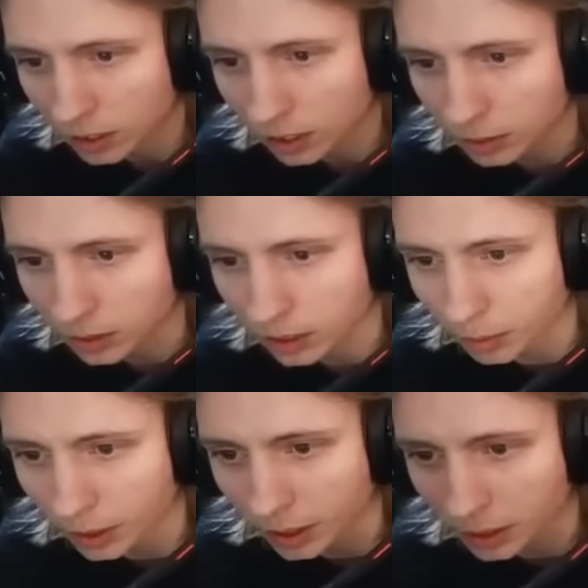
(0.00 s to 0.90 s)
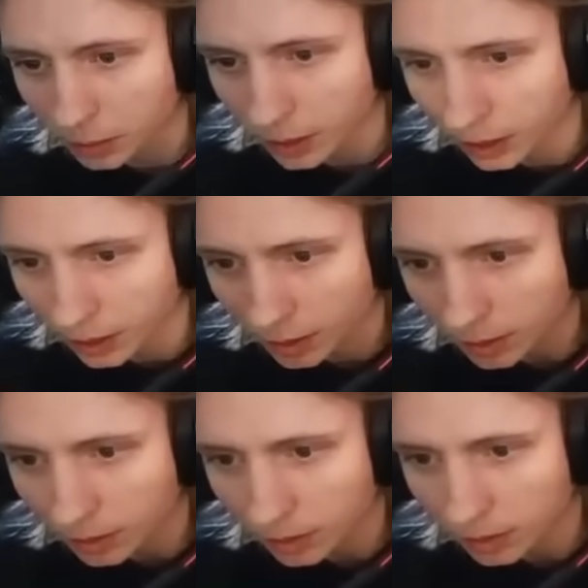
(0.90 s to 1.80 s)
I'm just gonna play this. You've pick. secured
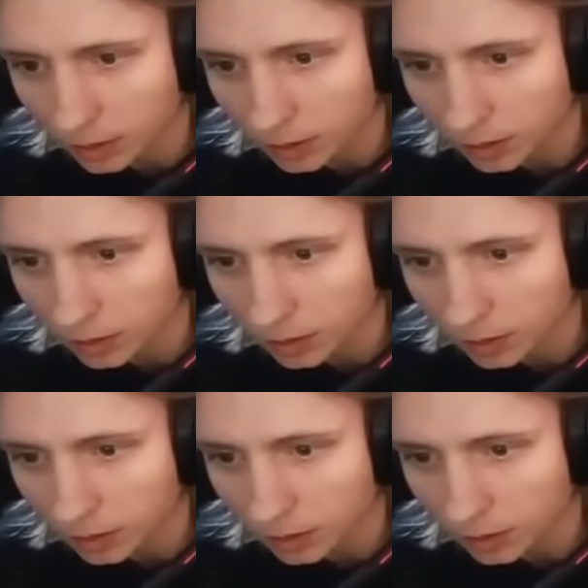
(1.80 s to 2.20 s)
the device.